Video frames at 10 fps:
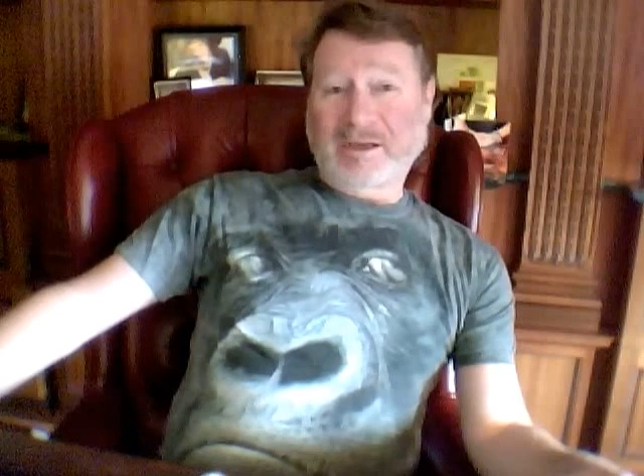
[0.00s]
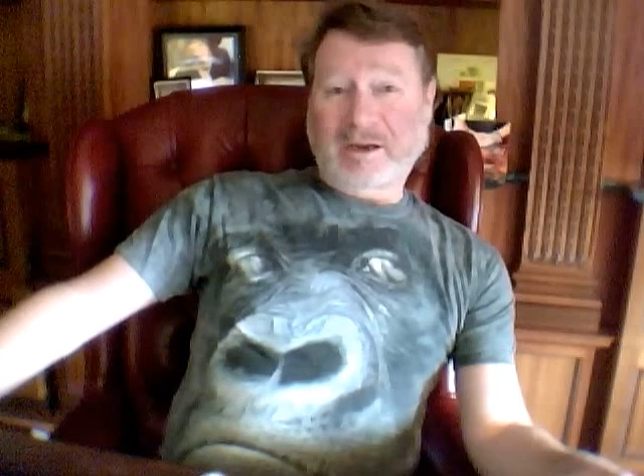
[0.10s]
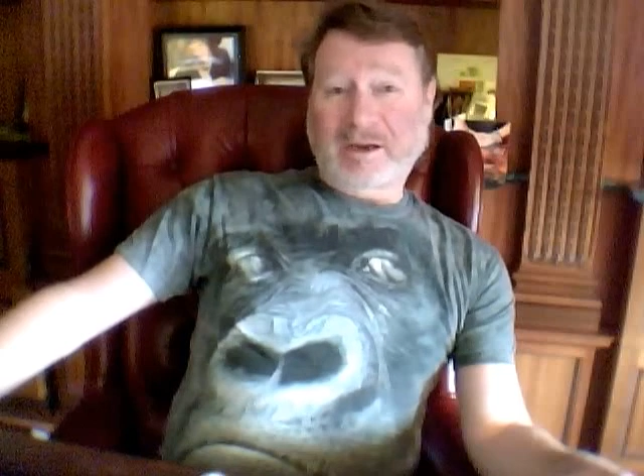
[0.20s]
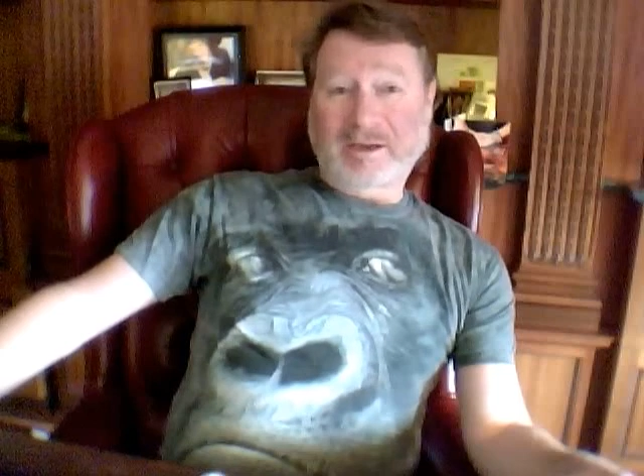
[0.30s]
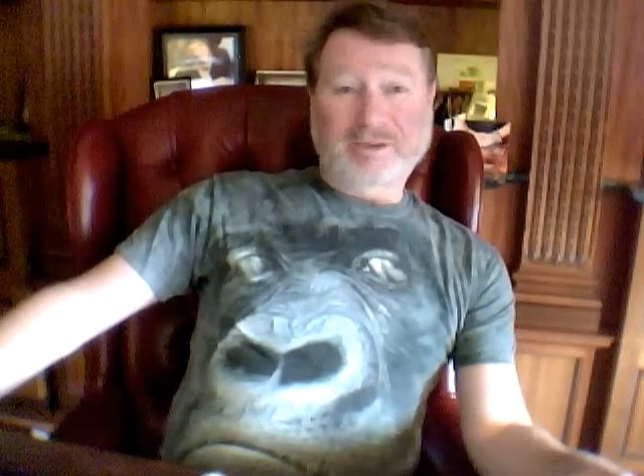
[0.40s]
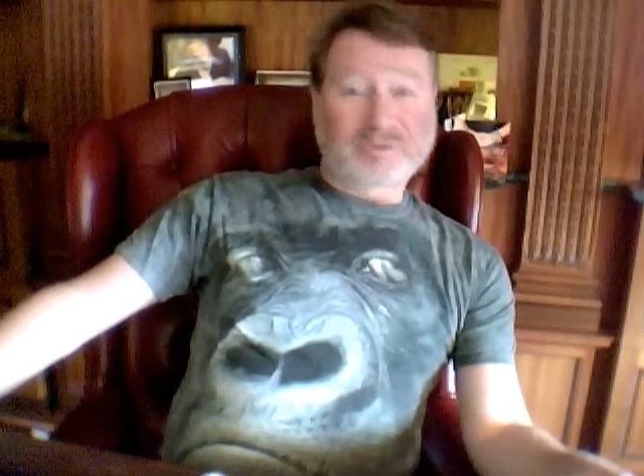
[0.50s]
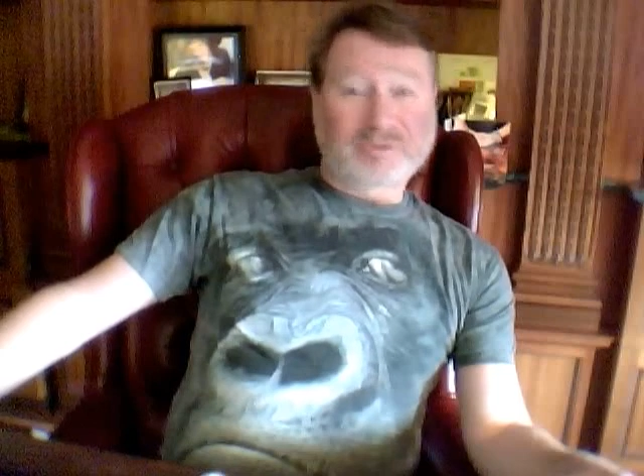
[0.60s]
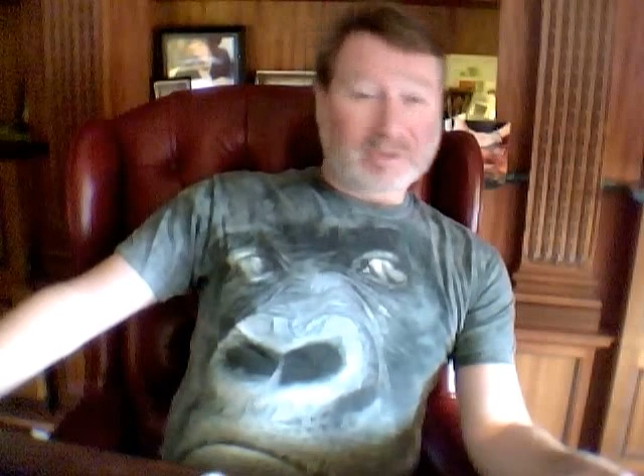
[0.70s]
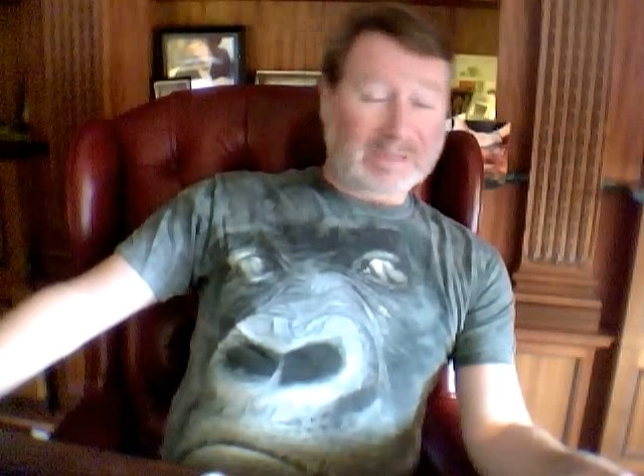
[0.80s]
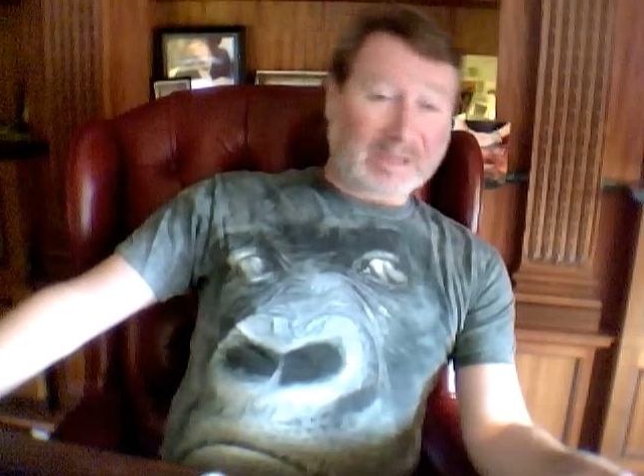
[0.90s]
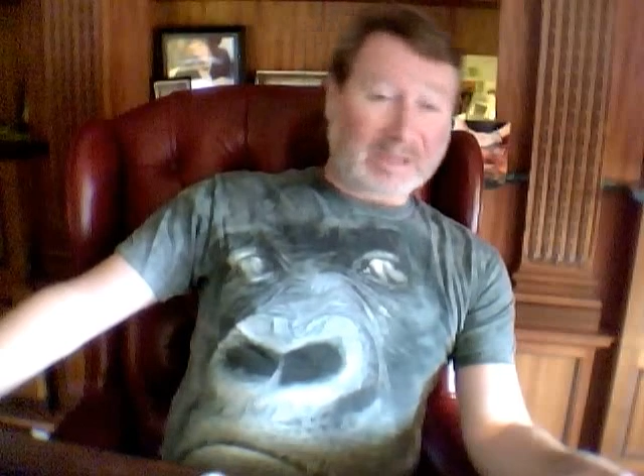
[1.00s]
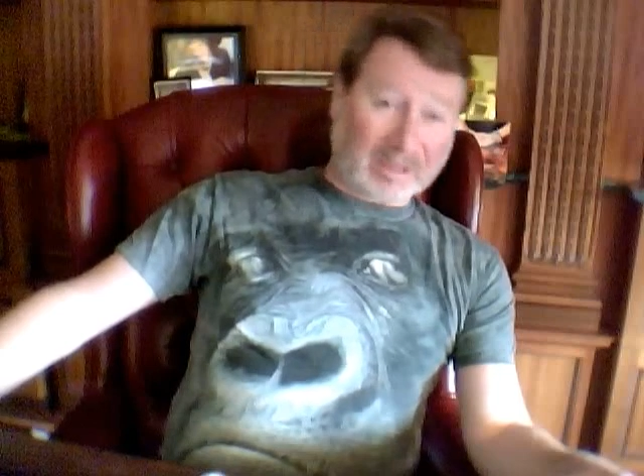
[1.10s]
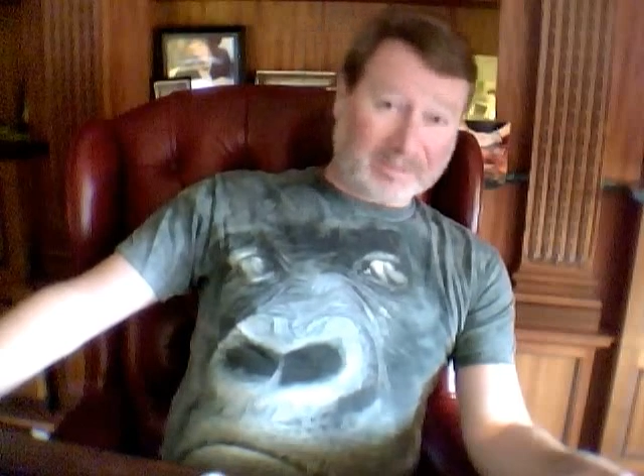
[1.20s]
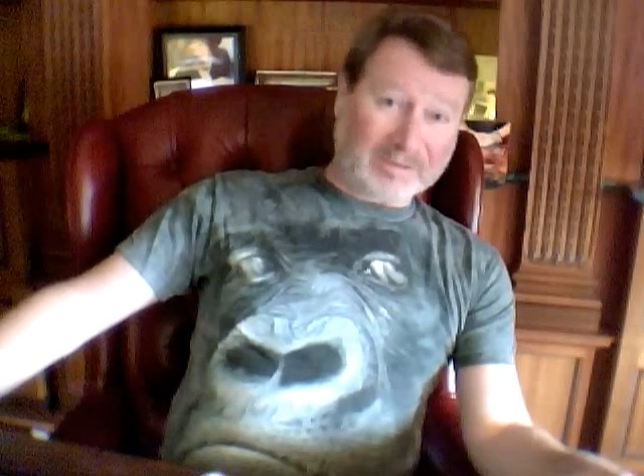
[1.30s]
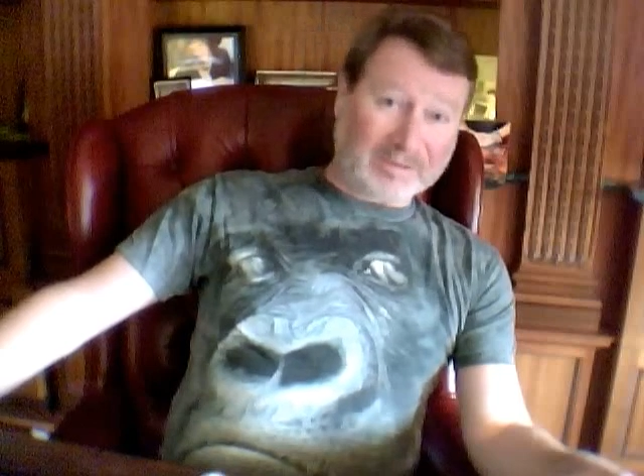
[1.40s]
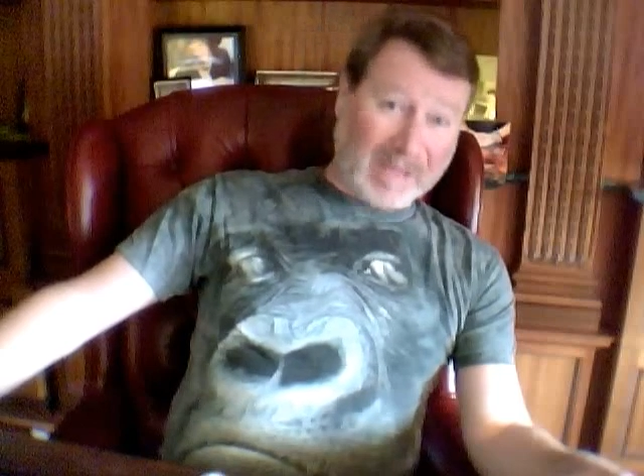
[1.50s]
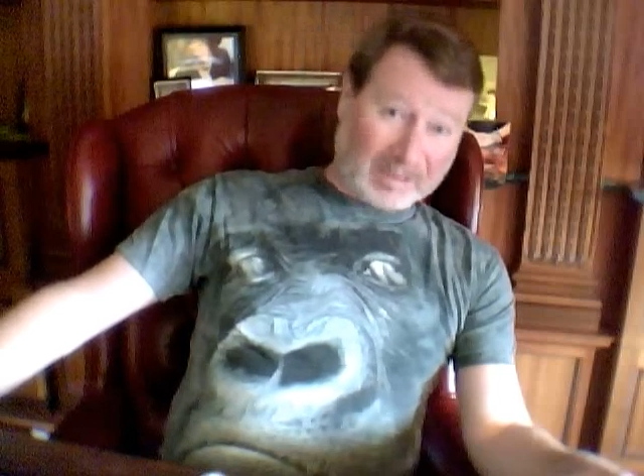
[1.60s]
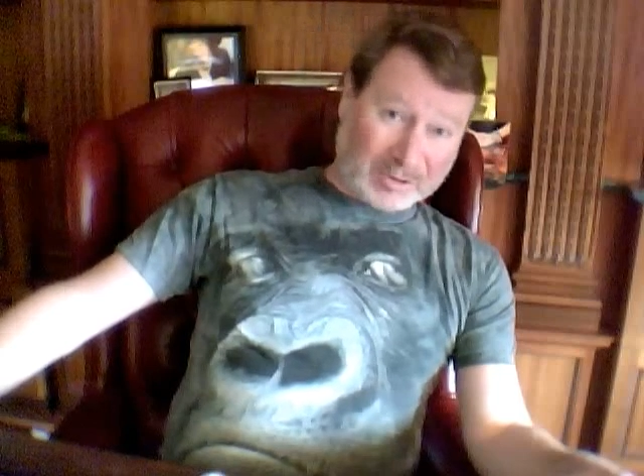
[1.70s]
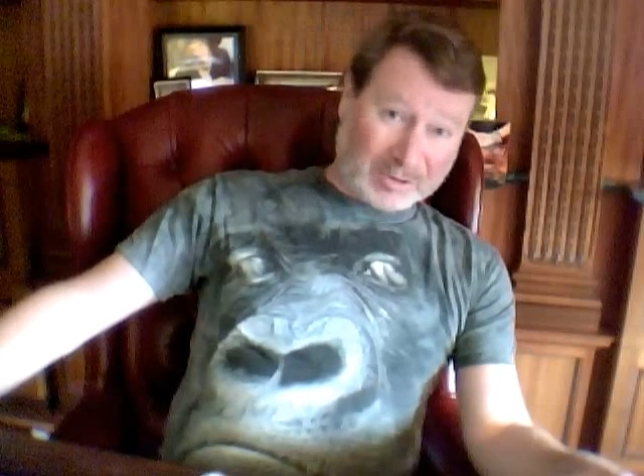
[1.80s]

on extremely colorful animal